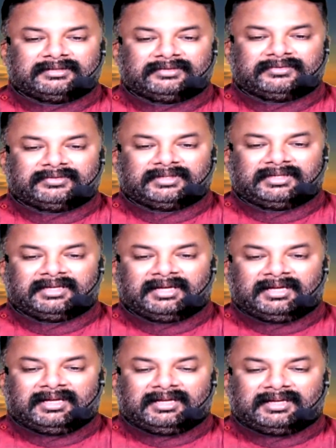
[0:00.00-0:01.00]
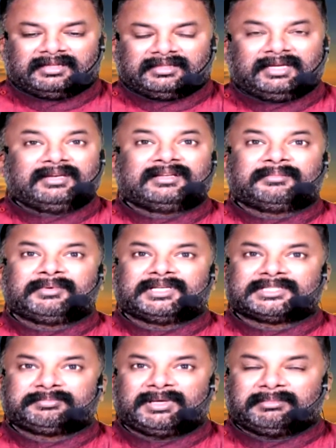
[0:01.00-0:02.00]
you see, the income
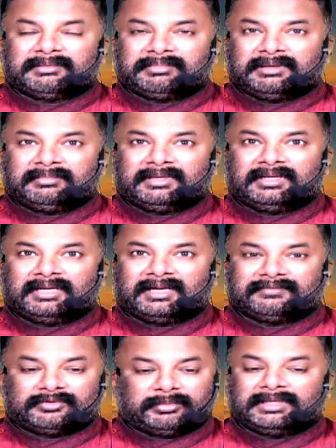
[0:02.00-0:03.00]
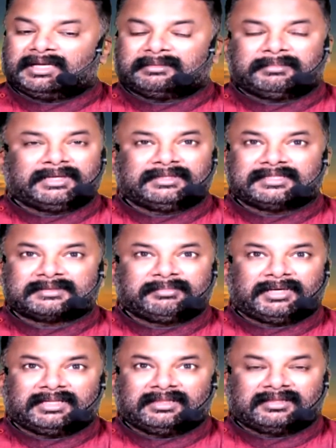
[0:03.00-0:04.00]
tax payment maybe have to be done by this
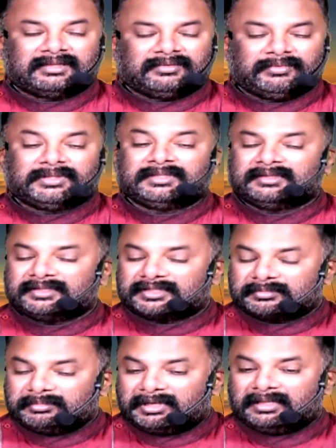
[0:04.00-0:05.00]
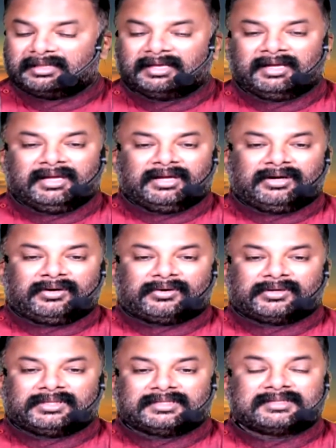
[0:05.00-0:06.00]
month, within this month,
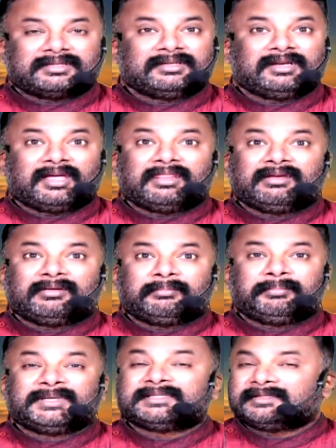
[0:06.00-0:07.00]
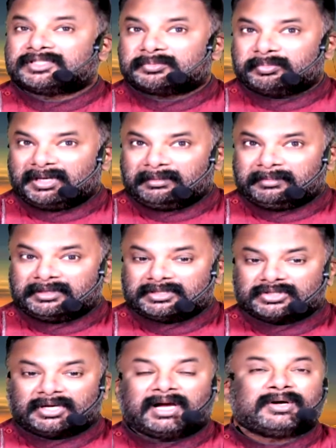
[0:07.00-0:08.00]
or there's certain other business
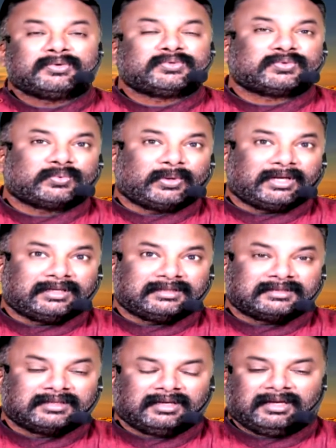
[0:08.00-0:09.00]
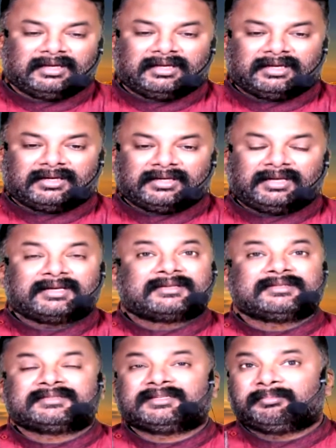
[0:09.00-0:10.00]
payments or house rent,
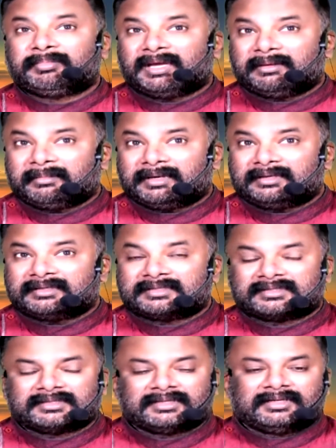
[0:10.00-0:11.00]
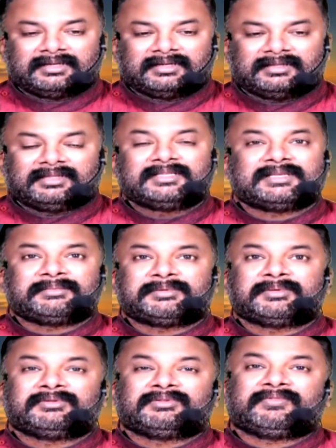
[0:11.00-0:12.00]
electricity payments. This I'm
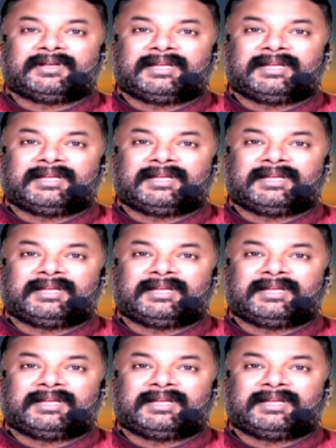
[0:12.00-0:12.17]
speaking to the